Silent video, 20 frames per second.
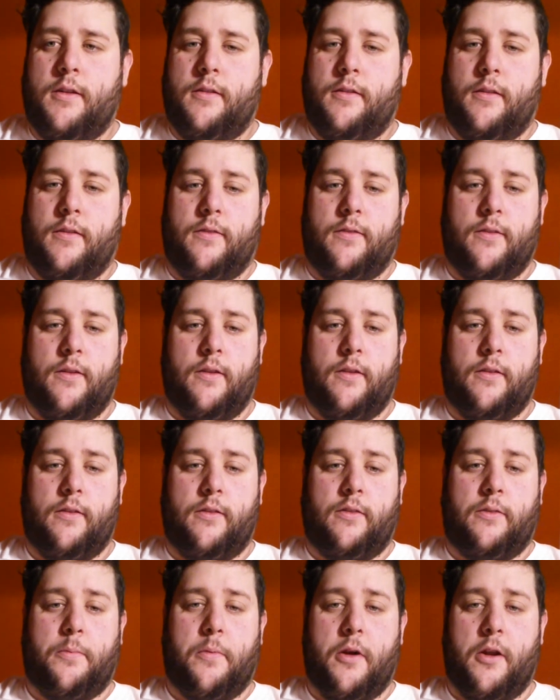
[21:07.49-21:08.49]
This
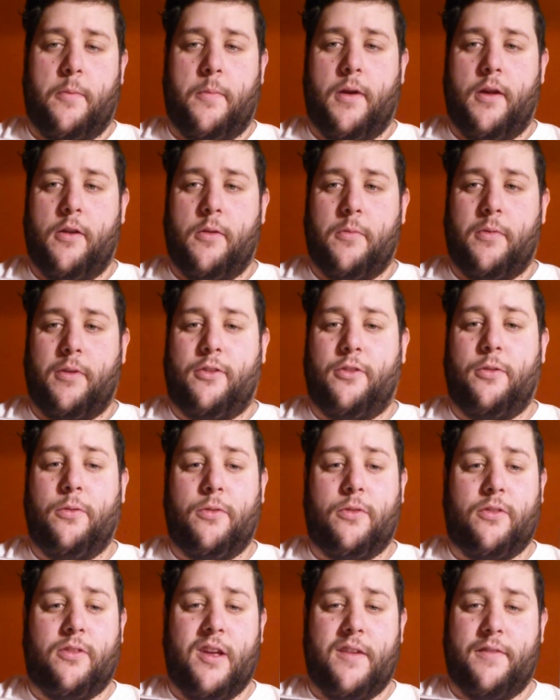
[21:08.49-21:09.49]
is Spider-Man
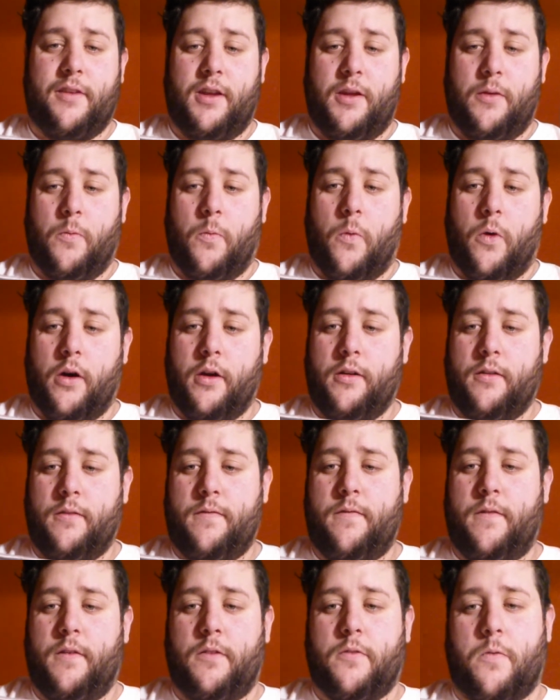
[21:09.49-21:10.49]
#271,
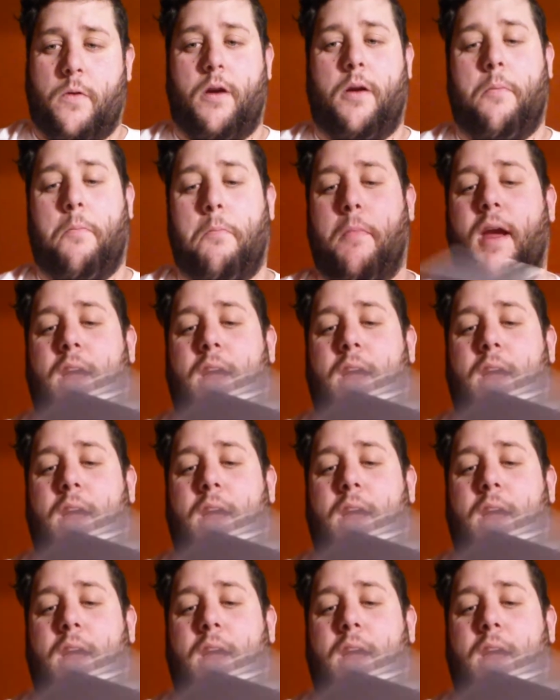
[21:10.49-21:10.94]
featuring